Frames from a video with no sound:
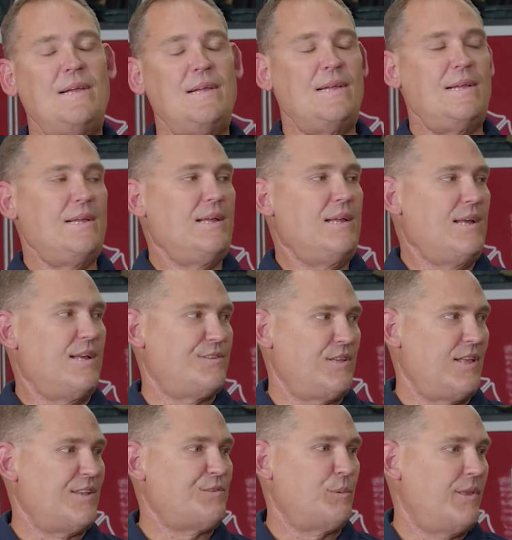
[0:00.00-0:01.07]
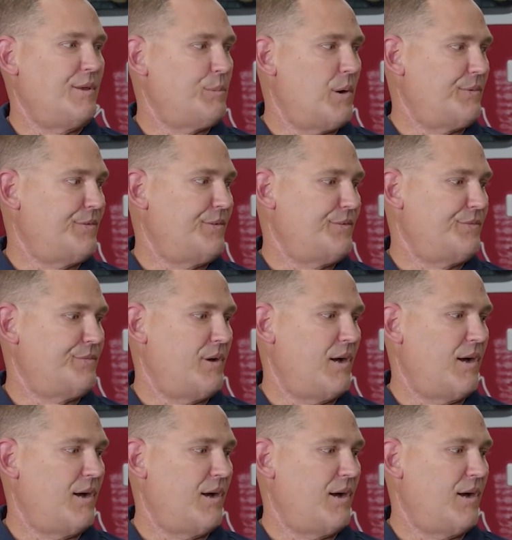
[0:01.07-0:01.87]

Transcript: Mm-hmm. And so that's really what we've